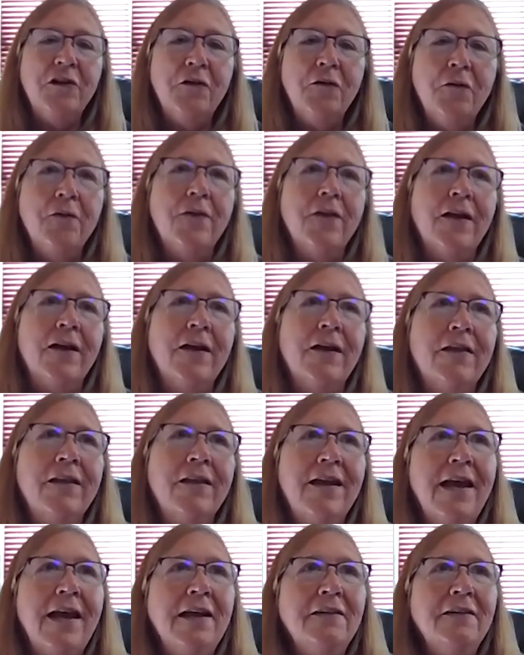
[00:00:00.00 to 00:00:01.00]

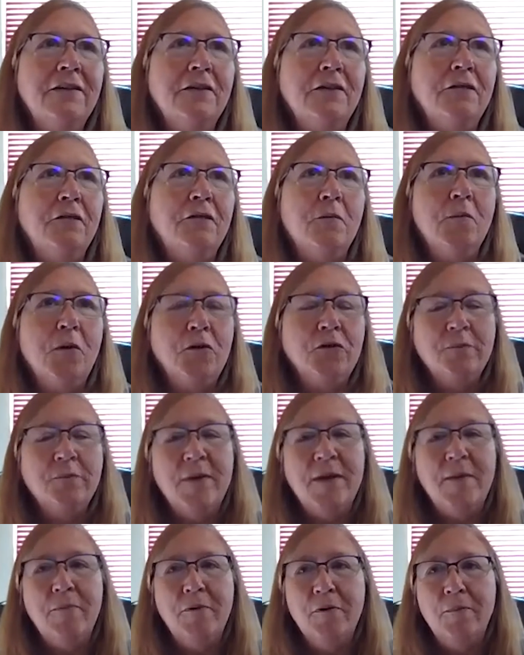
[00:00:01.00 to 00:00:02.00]
The answer for most
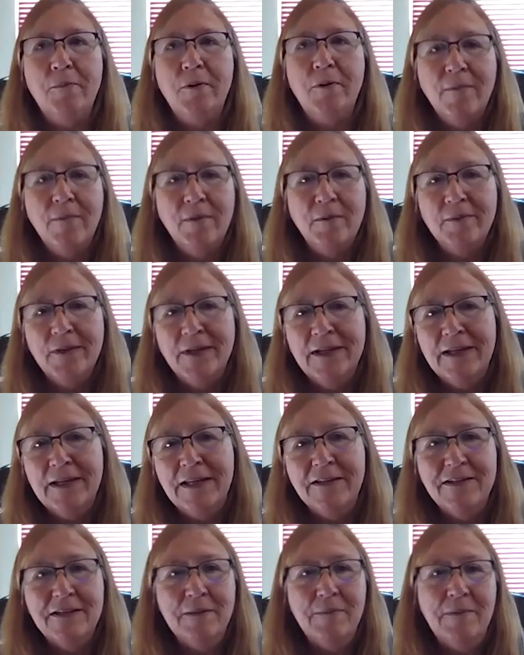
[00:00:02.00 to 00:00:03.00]
people probably
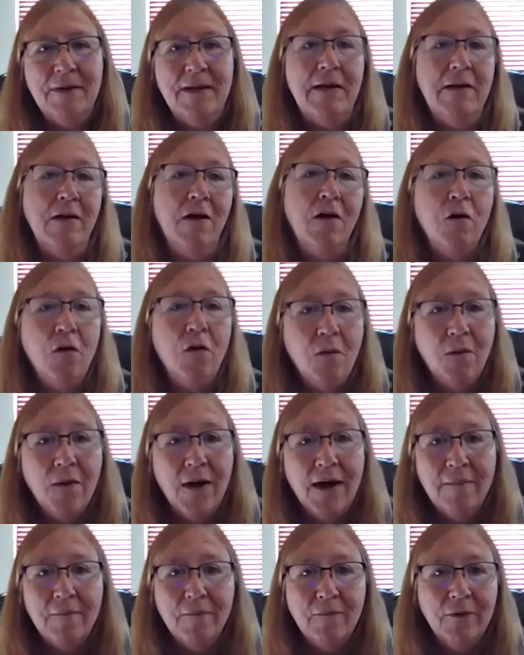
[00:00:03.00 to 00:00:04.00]
needs to be,
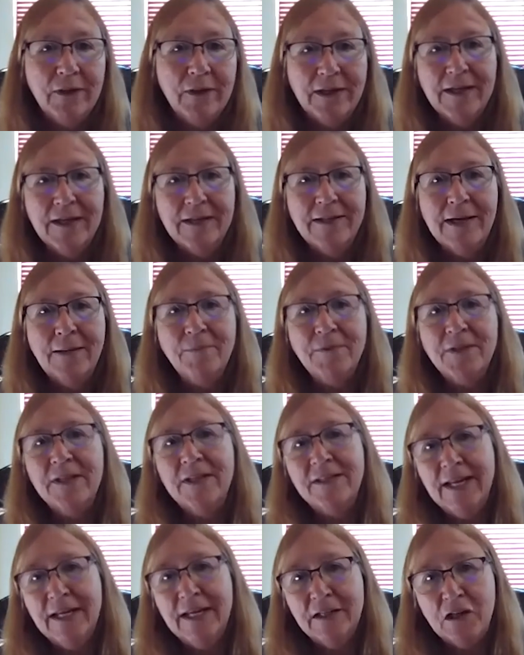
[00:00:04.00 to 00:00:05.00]
I'm really adept
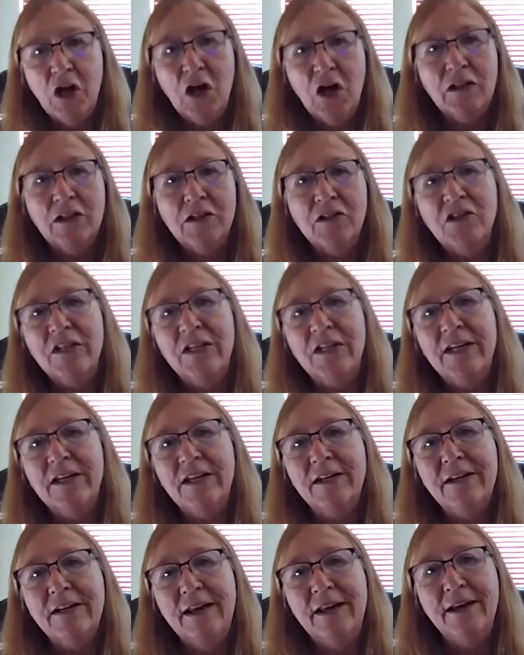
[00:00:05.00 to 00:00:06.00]
at technology
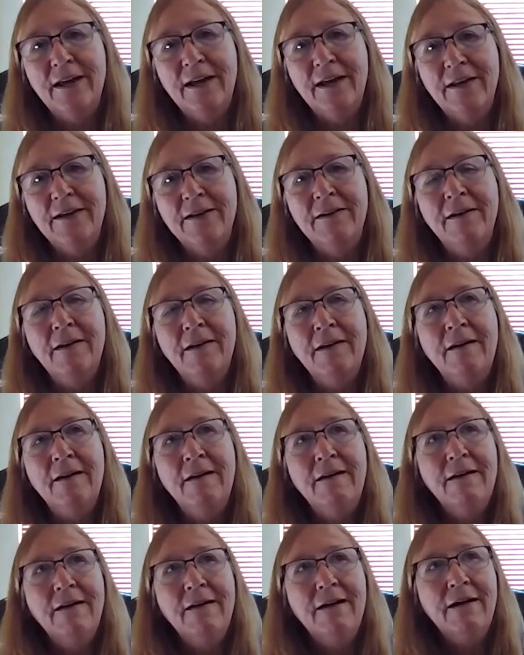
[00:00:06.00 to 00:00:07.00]
and
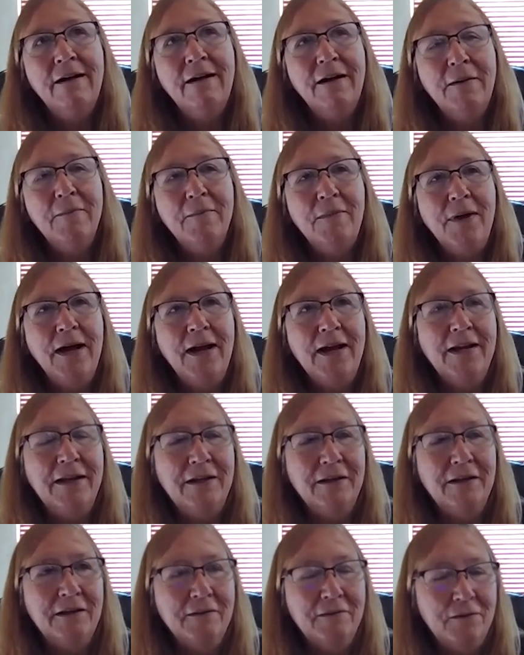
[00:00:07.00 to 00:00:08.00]
I
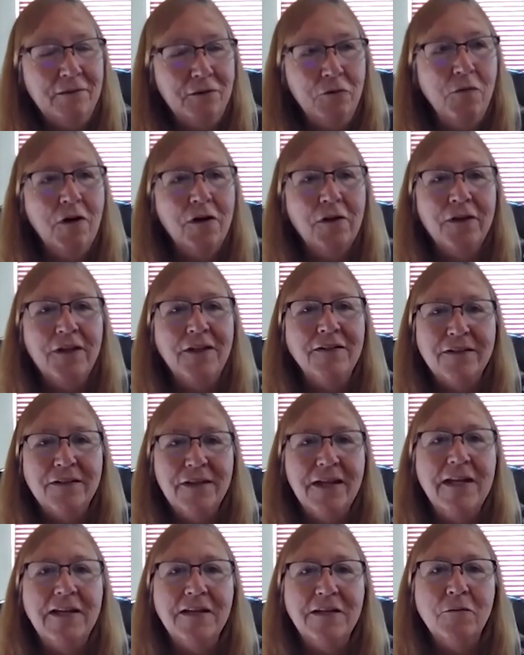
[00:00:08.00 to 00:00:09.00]
can do all these
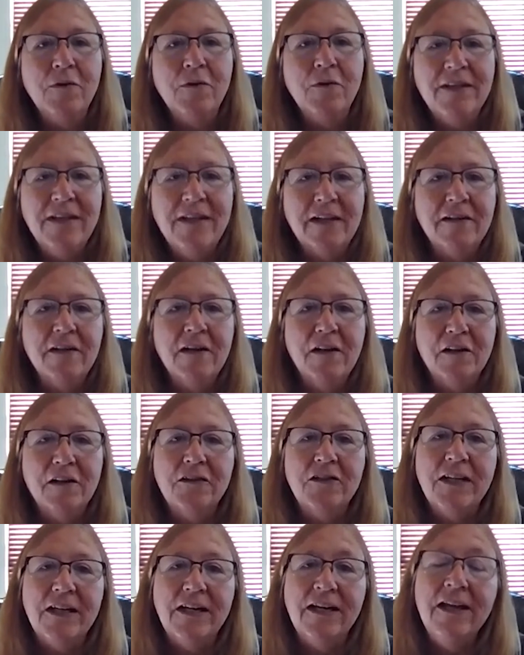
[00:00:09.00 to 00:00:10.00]
things with
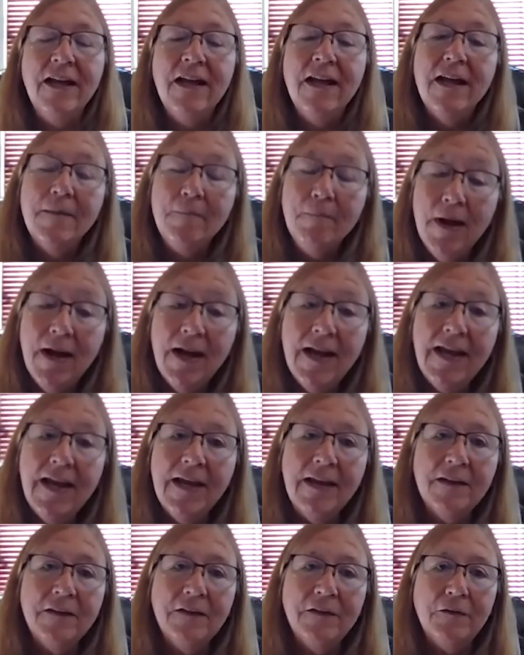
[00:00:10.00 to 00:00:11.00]
technology. My
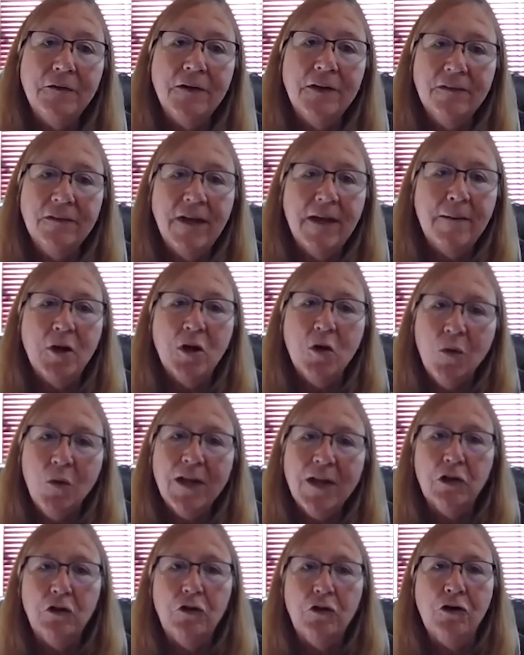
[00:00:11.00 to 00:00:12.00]
answer is I'm a
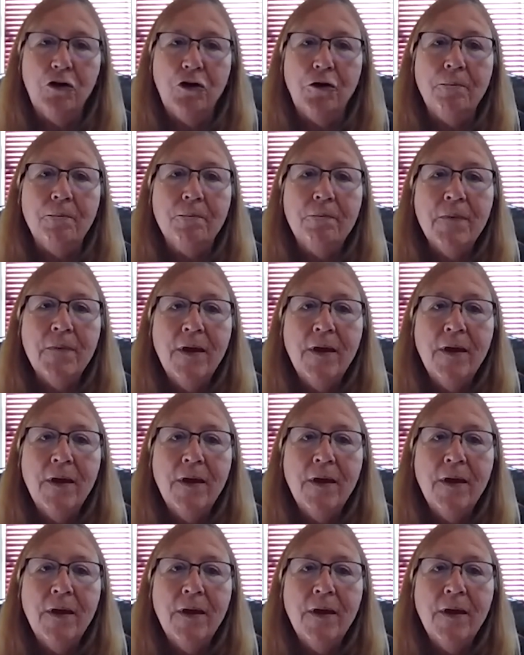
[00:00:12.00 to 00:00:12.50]
quick learner.